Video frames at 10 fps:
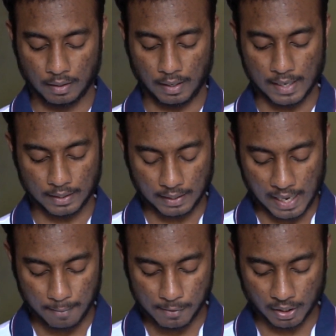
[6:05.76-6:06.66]
And the
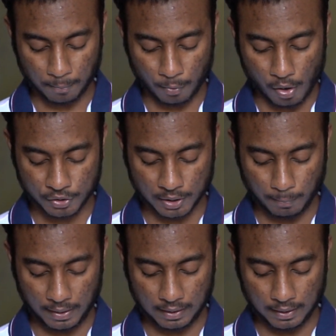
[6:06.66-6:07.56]
time is
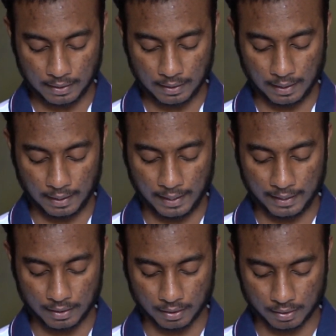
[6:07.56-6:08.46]
approximately
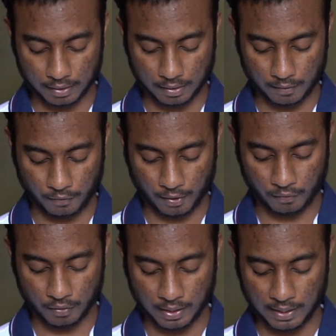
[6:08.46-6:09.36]

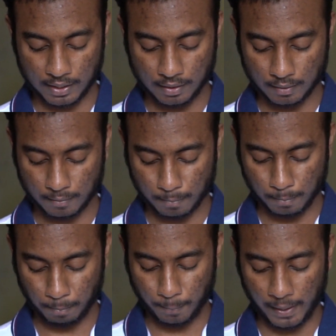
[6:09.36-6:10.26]
8:15
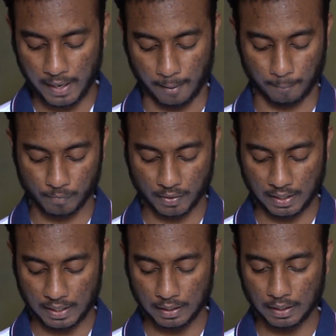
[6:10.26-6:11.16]
p.m.
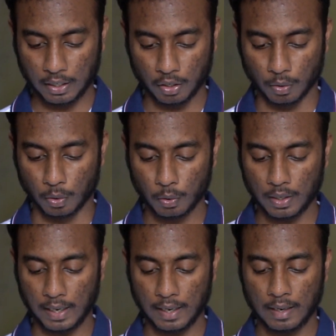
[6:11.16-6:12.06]
and I'll click on
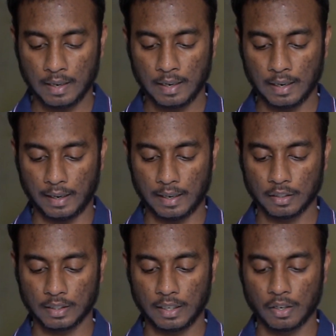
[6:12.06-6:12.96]
OK,
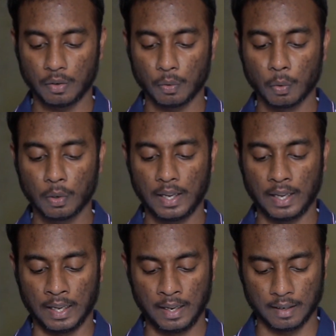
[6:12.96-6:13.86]
and click on
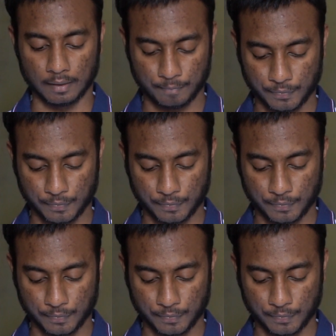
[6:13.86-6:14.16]
OK here.